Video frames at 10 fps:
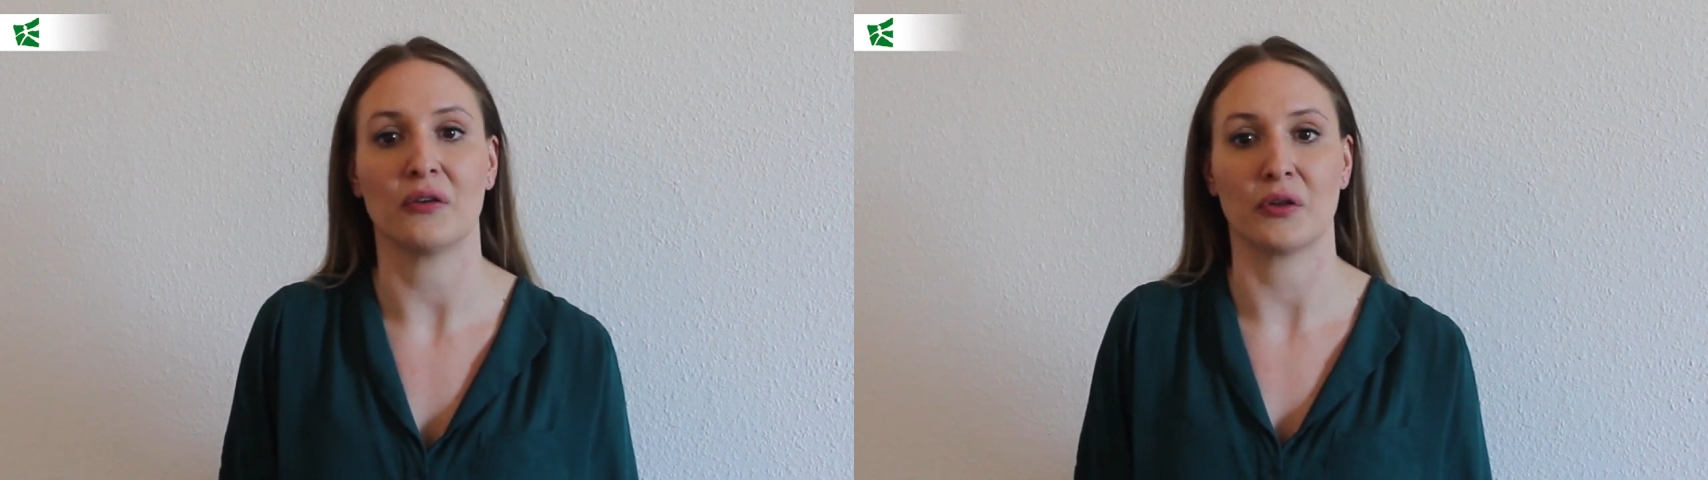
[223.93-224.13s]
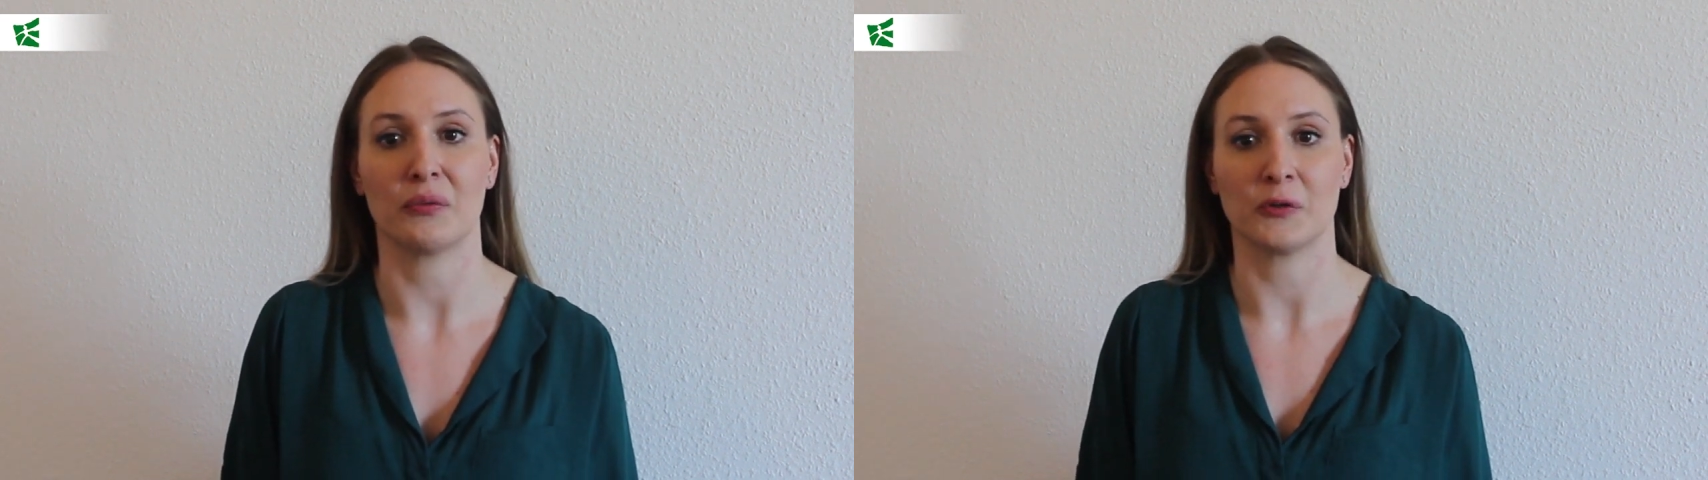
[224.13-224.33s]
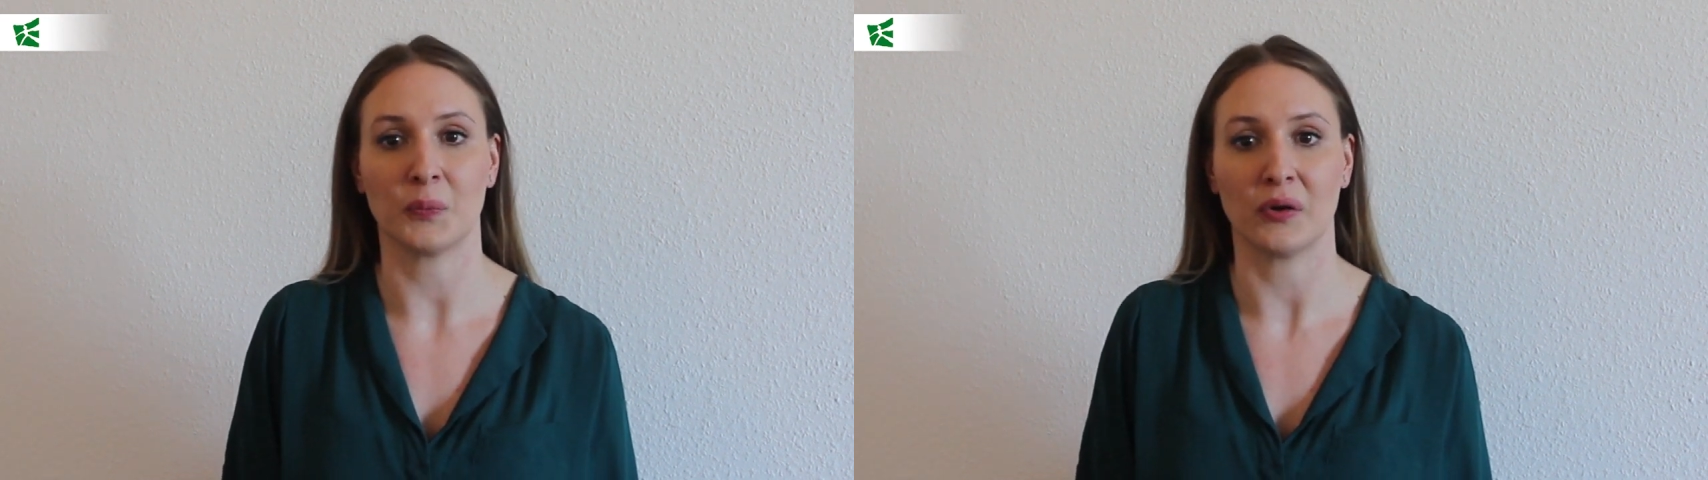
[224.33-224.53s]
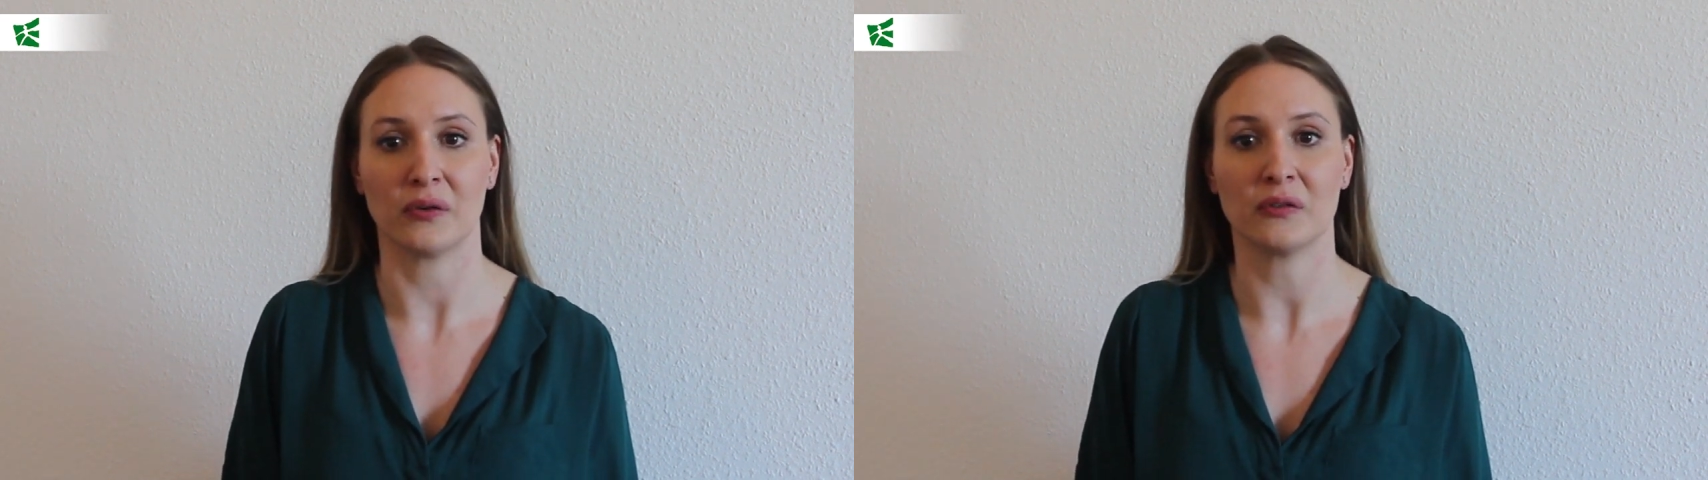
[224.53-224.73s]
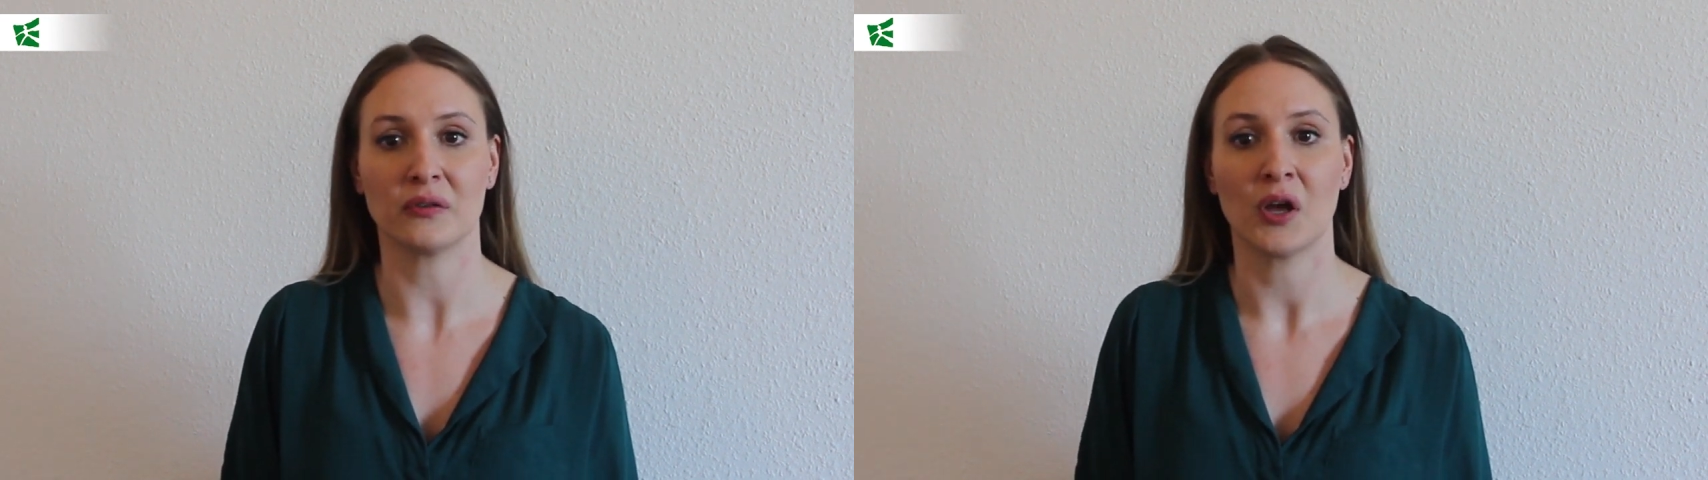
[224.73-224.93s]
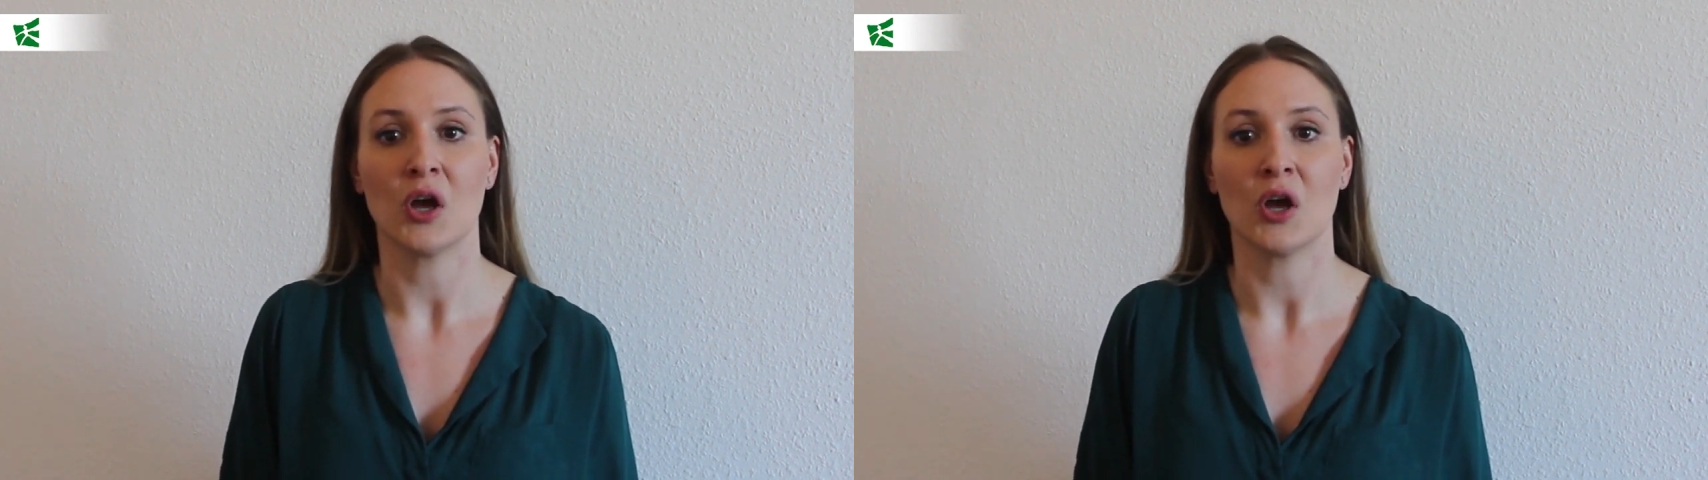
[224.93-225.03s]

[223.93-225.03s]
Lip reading: of the respondents